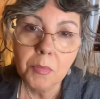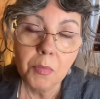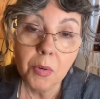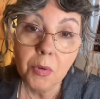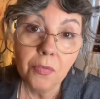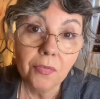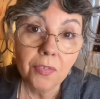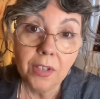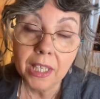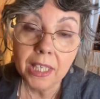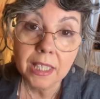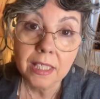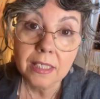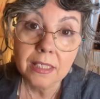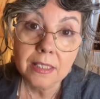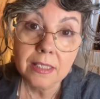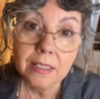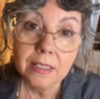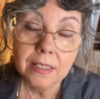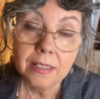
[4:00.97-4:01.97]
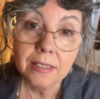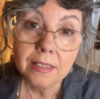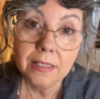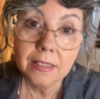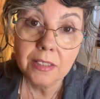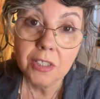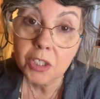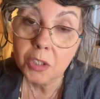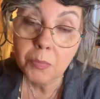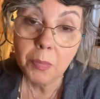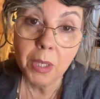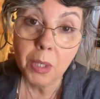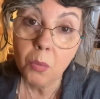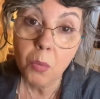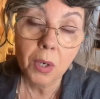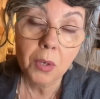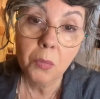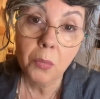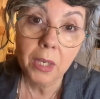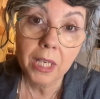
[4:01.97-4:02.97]
fix. Just be
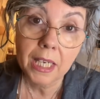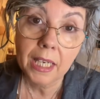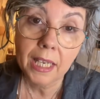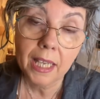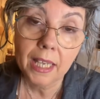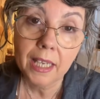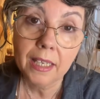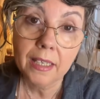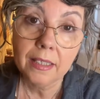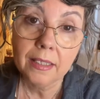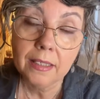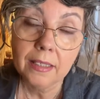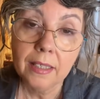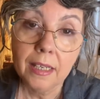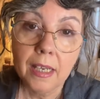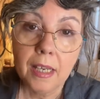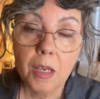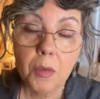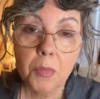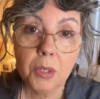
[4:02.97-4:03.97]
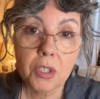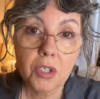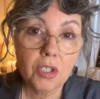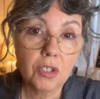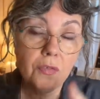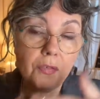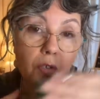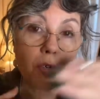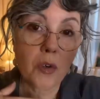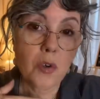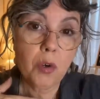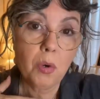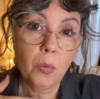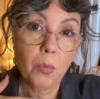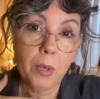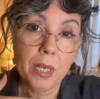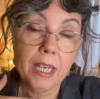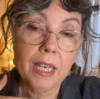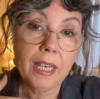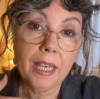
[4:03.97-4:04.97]
1 week ahead. Because if you're a
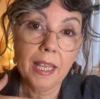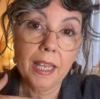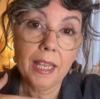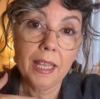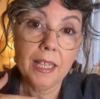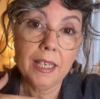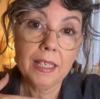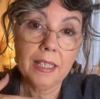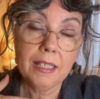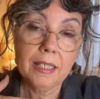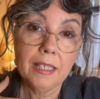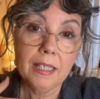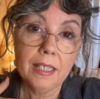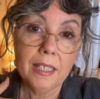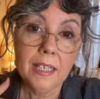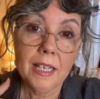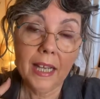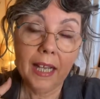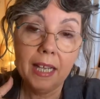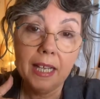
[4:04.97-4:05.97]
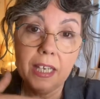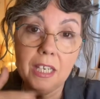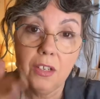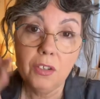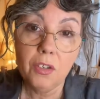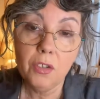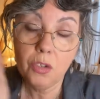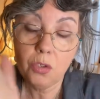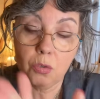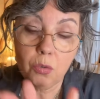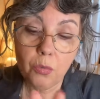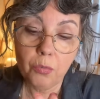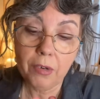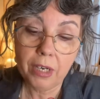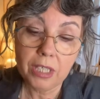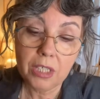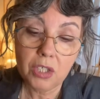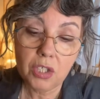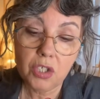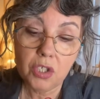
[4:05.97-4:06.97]
week ahead and your
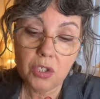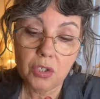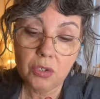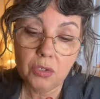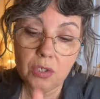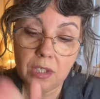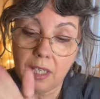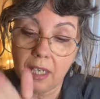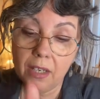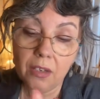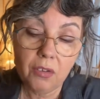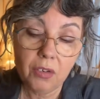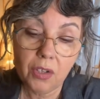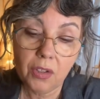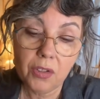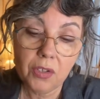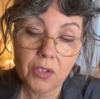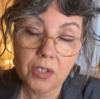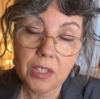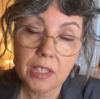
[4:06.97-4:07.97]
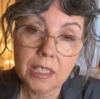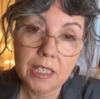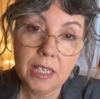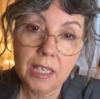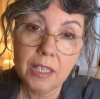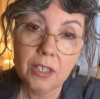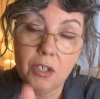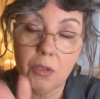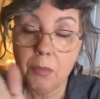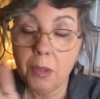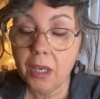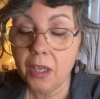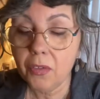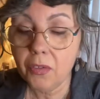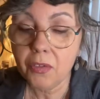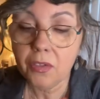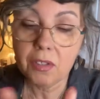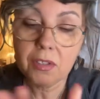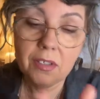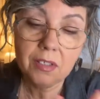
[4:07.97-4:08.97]
rent's due, say, on a Thursday and you pay
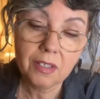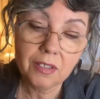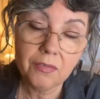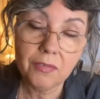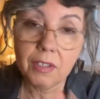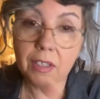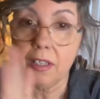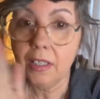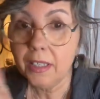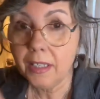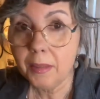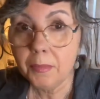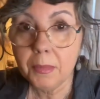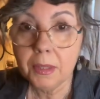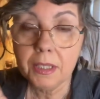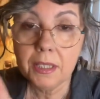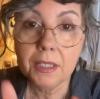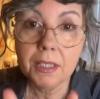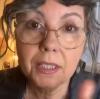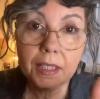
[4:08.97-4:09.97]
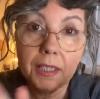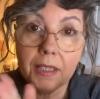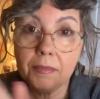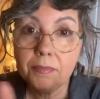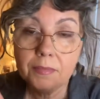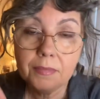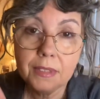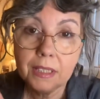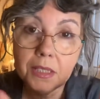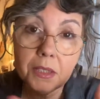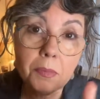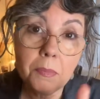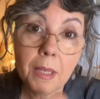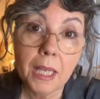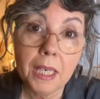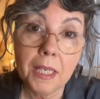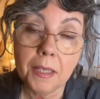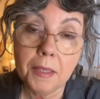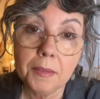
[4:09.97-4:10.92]
Thursday, Friday, Monday, doesn't matter.